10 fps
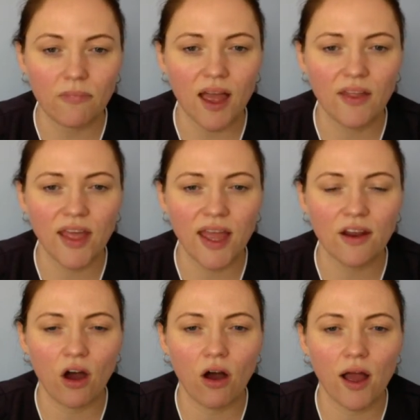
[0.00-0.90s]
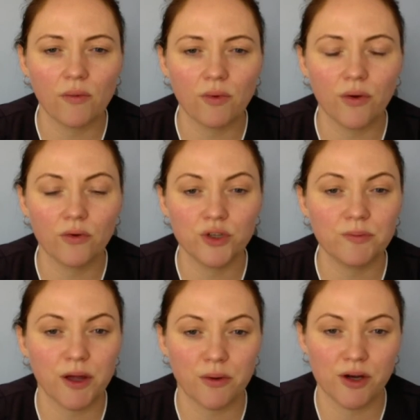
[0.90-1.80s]
and then I will do
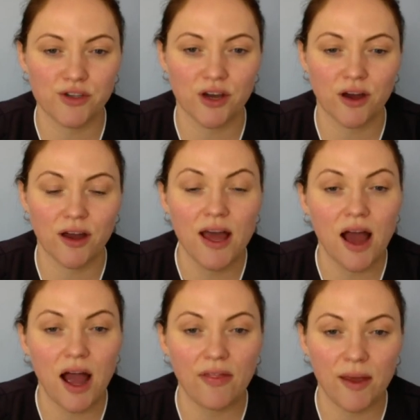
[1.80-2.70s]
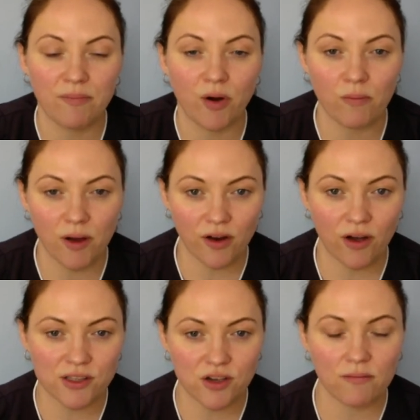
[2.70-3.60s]
my Gua Sha and then pop my
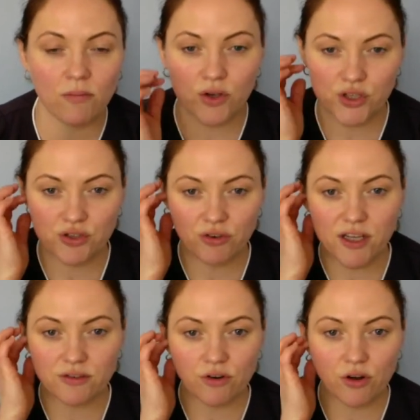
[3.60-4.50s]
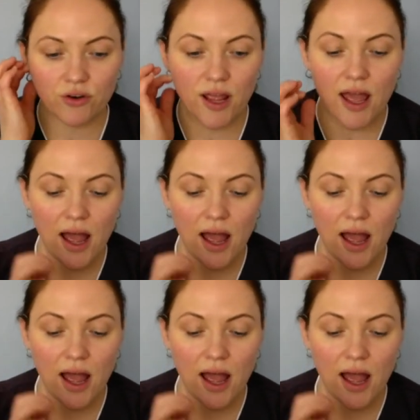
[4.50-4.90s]
nighttime moisturizer on,